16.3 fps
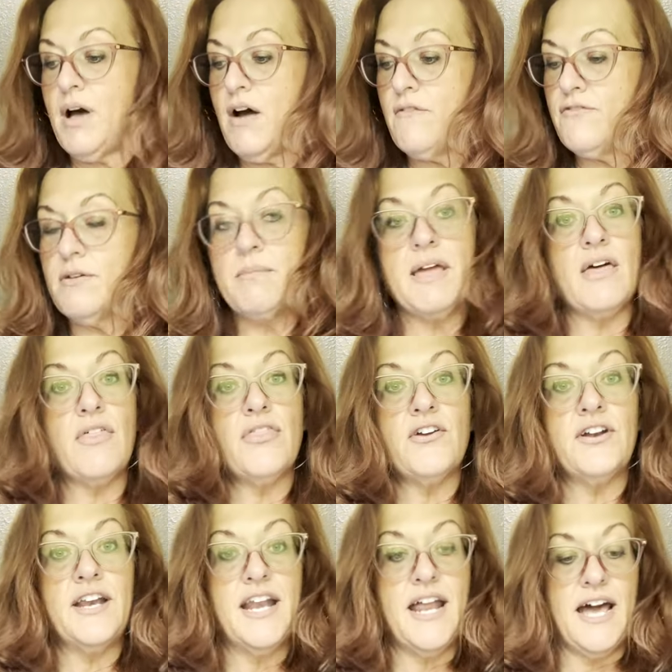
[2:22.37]
offered me a
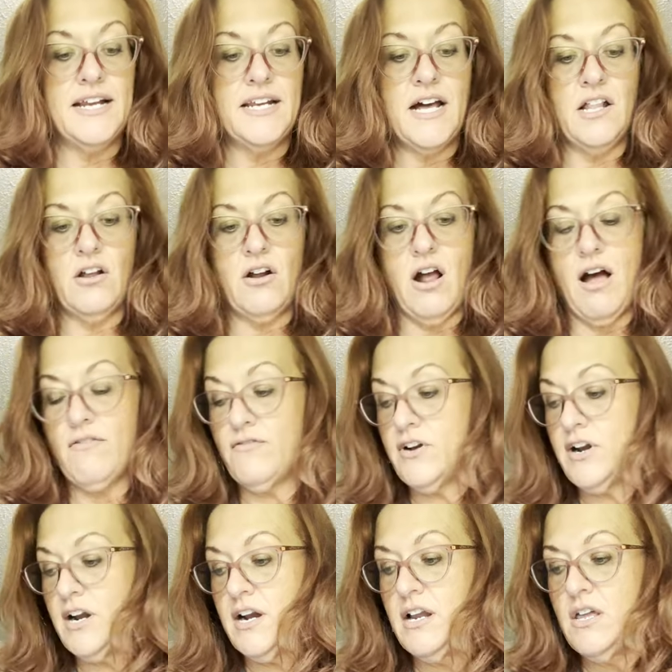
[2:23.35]
$39
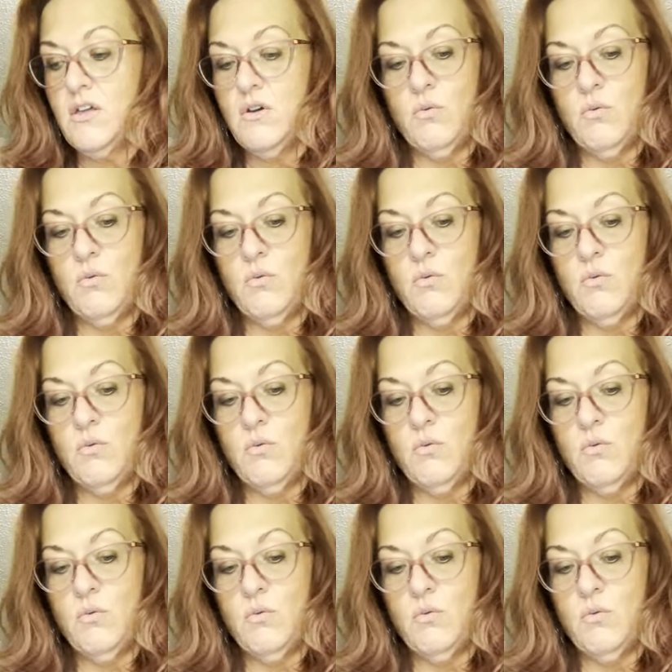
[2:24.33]
offer,